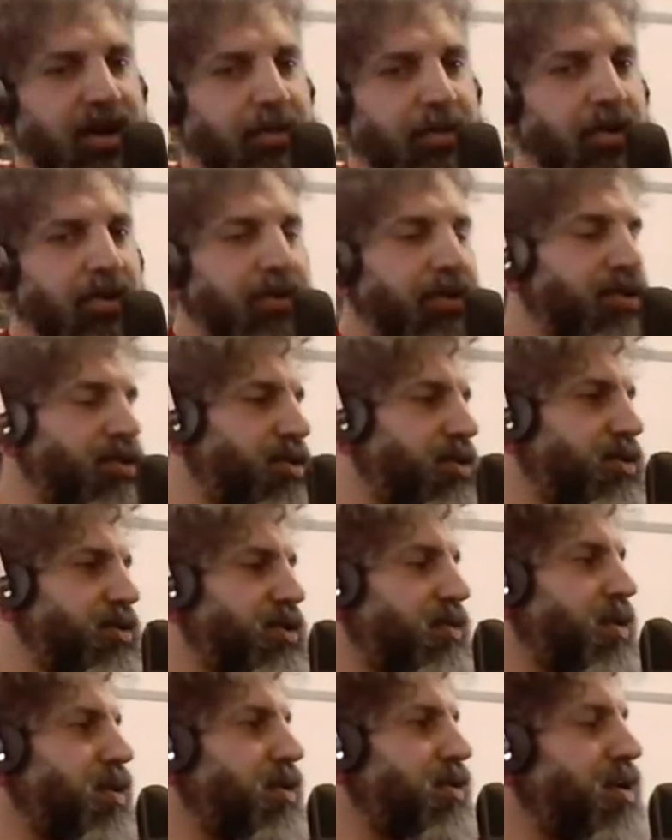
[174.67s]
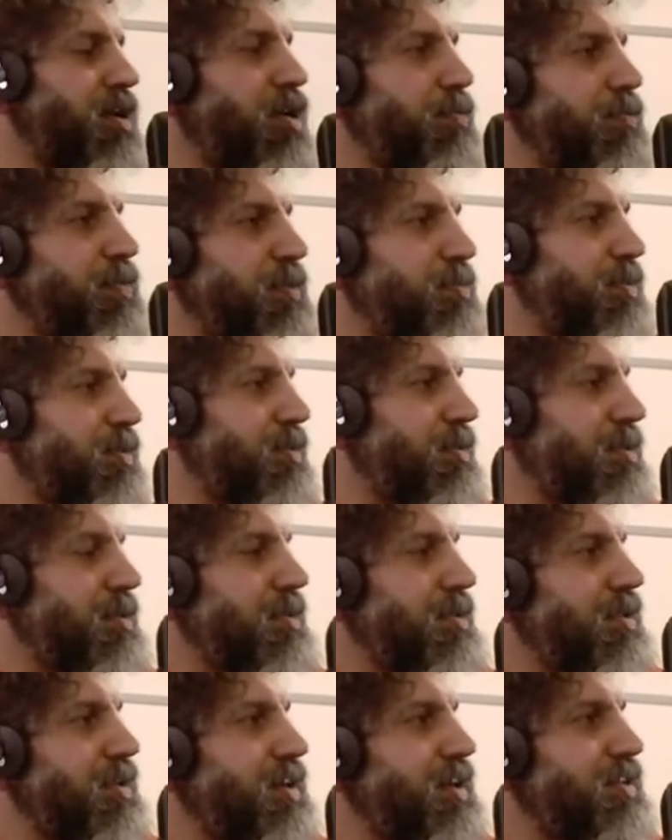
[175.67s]
always curious about how
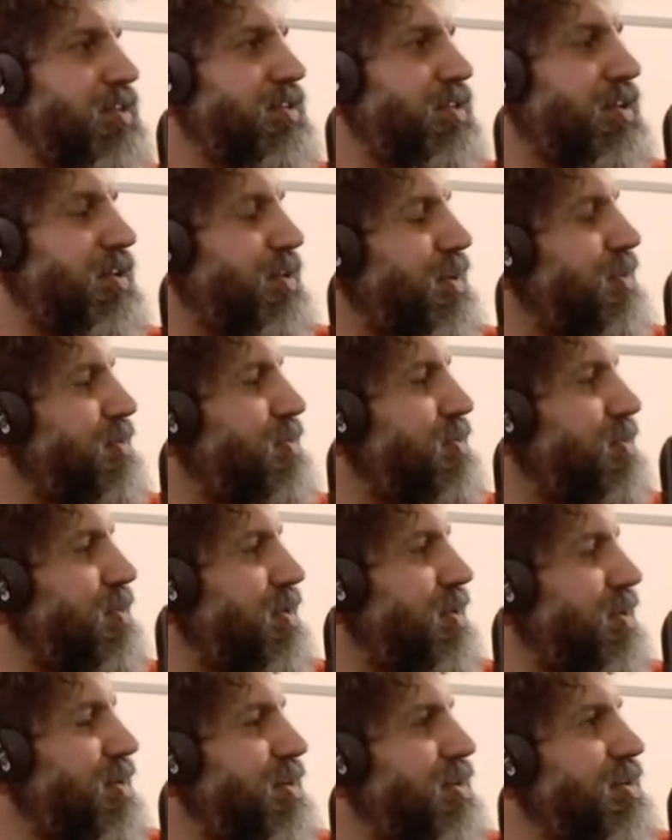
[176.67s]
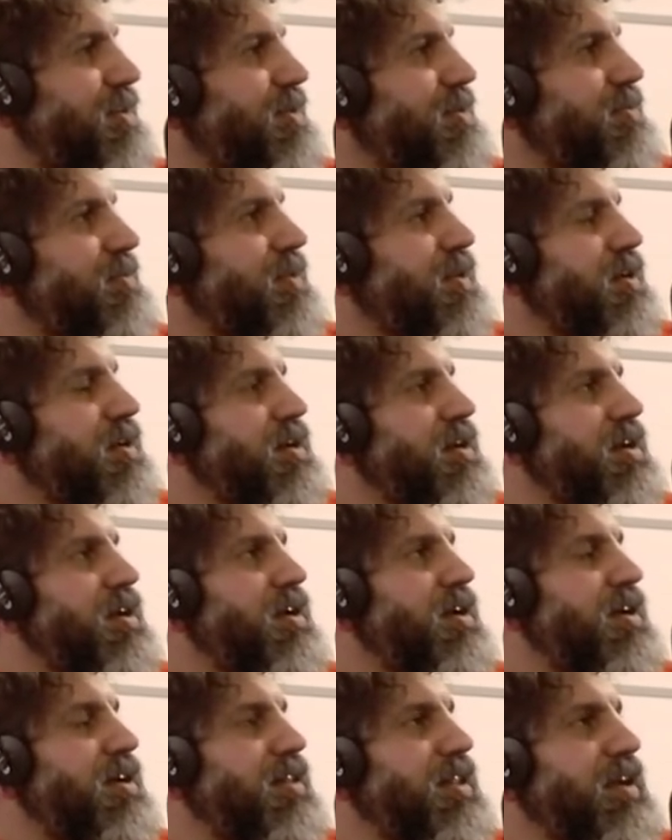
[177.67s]
people get started.
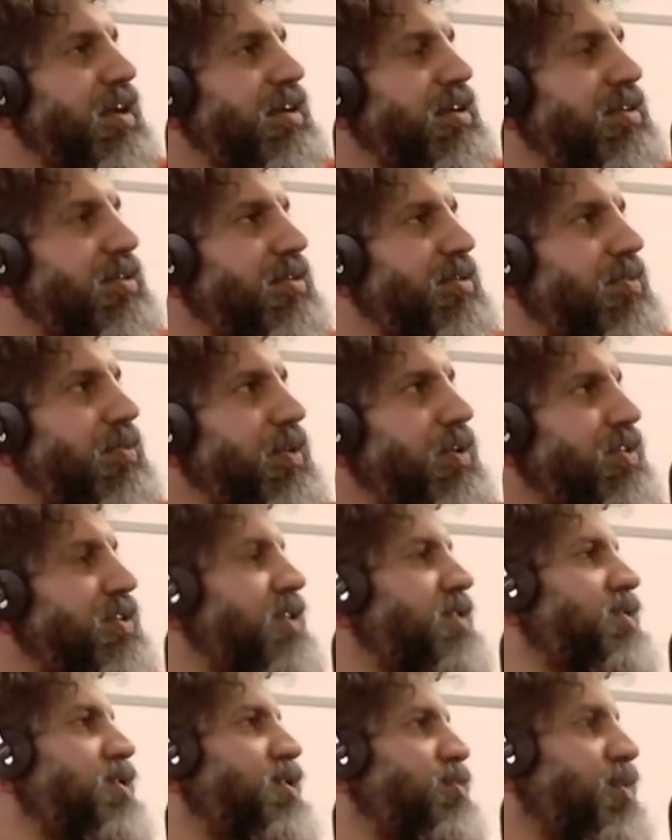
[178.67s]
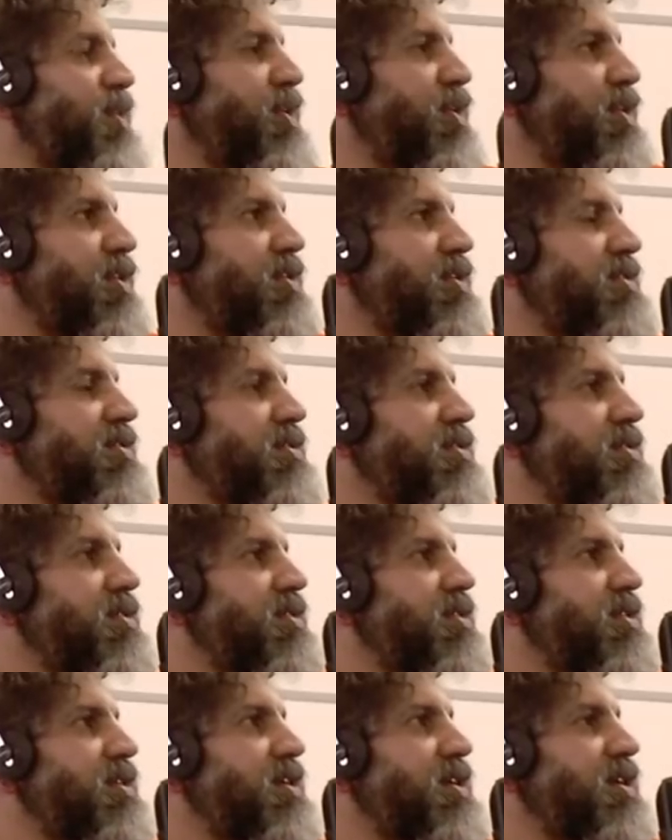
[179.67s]
Like when you started a blog,
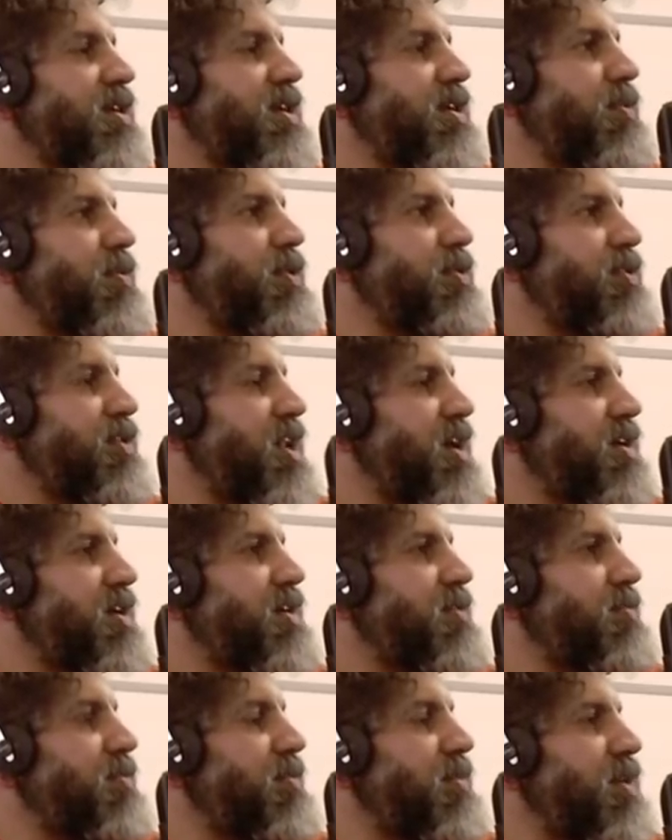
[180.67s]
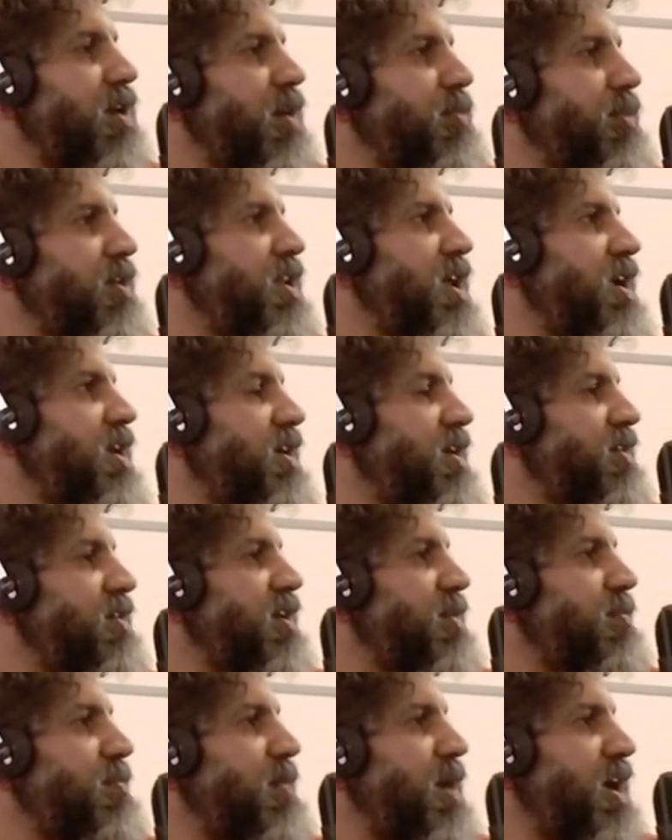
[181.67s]
were you emulating
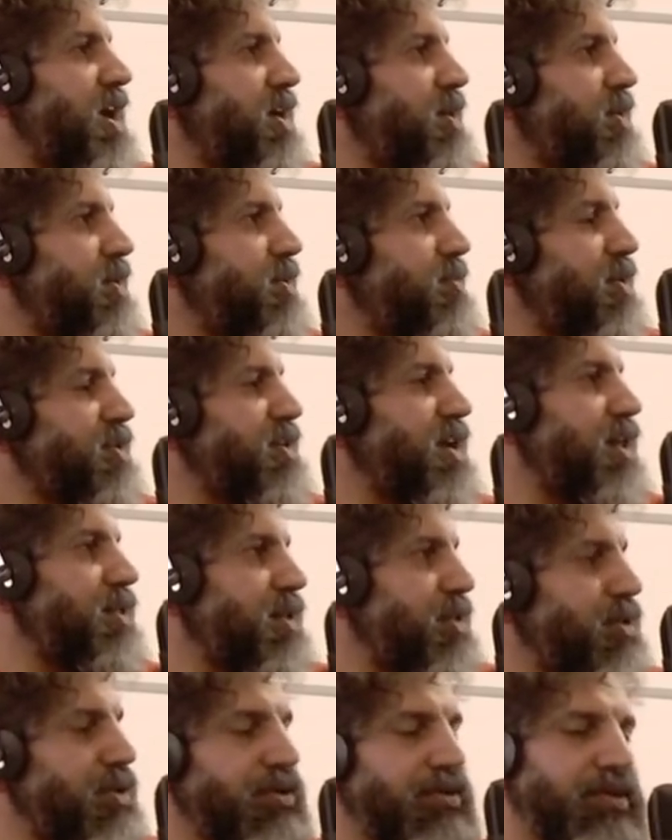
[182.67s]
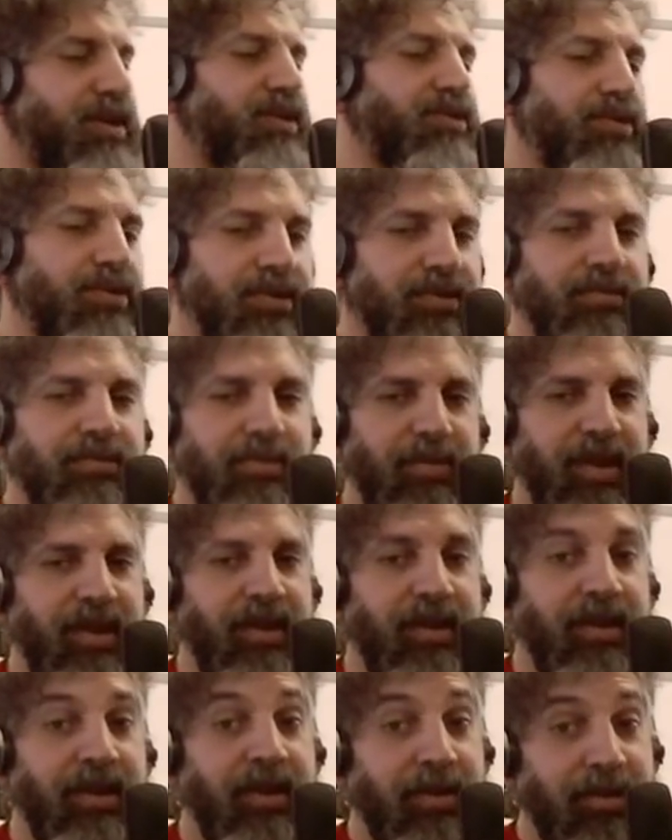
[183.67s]
the maker? Because Hacedor, just to
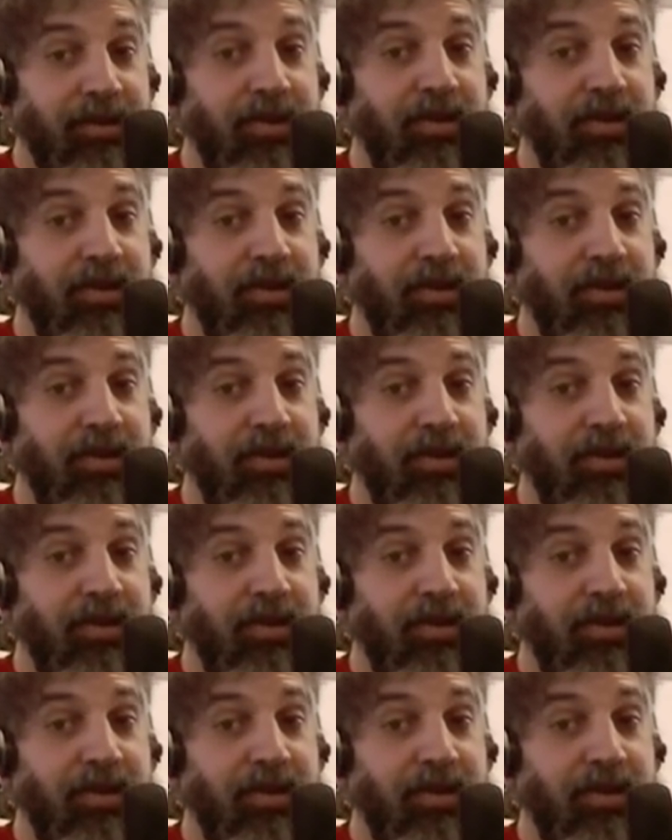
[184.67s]
make it clear, Hacedor